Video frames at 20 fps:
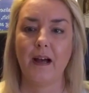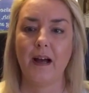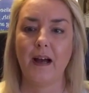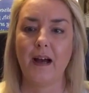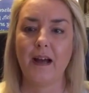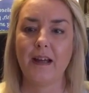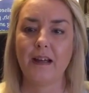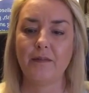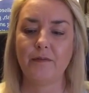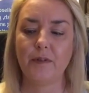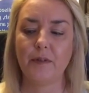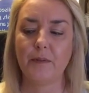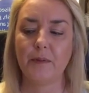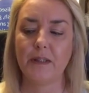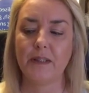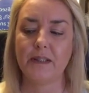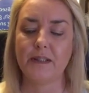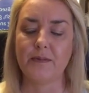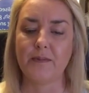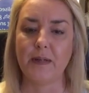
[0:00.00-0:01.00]
Hi
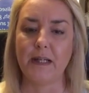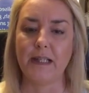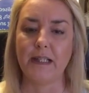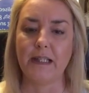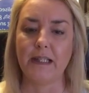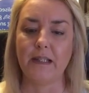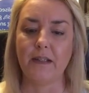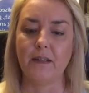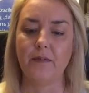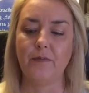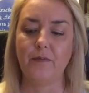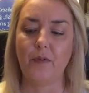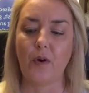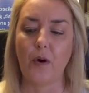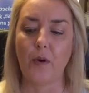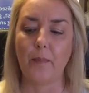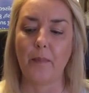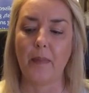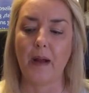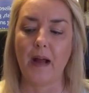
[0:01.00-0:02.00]
everyone, it's Raylene
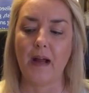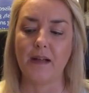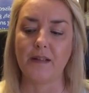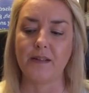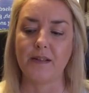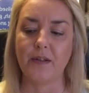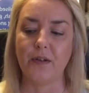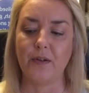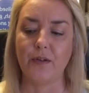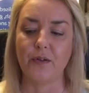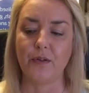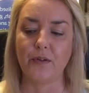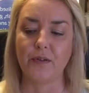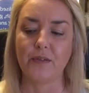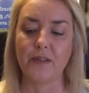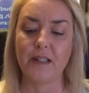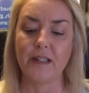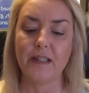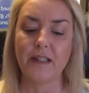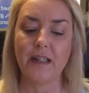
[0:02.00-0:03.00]
from RTO
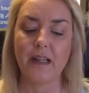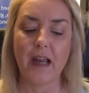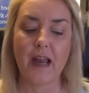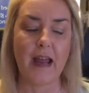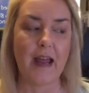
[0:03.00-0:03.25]
Doctor,